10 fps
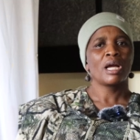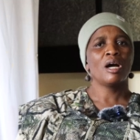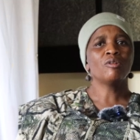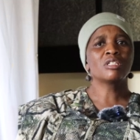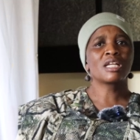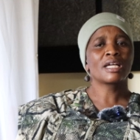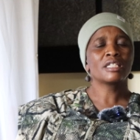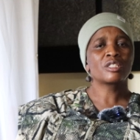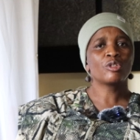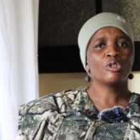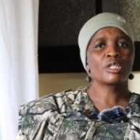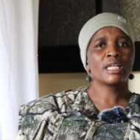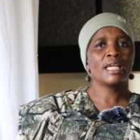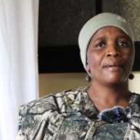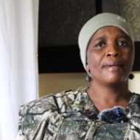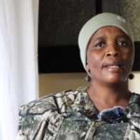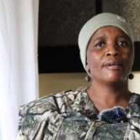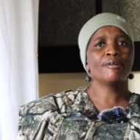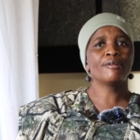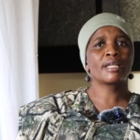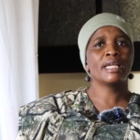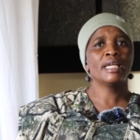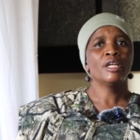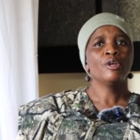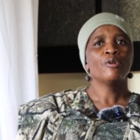Ga go diragetse gore e be le gore